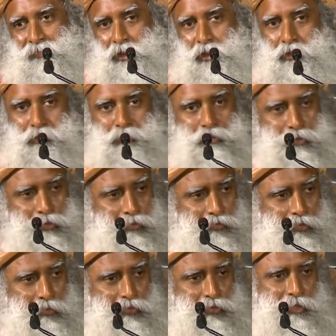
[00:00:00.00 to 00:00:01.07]
It rules you
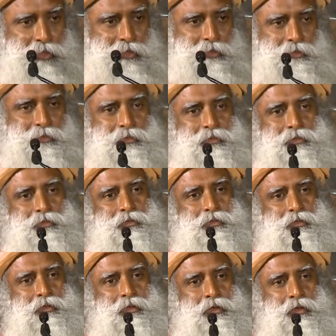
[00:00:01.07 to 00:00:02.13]
from within.
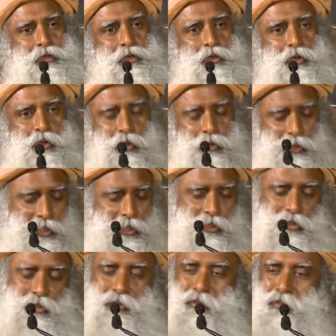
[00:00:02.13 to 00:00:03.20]
Your
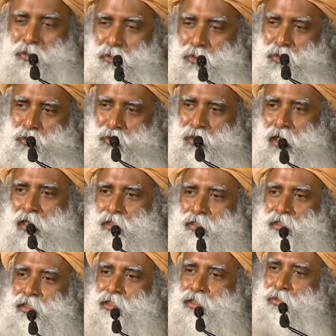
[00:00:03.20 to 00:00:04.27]
religion, your
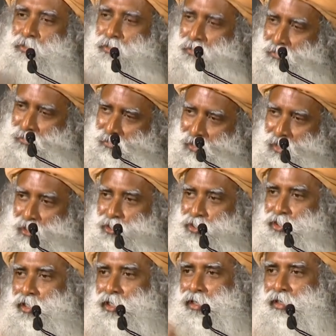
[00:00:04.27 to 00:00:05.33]
society, your
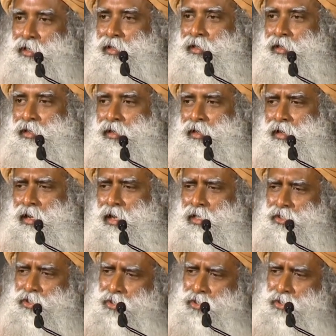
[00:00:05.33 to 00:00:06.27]
culture has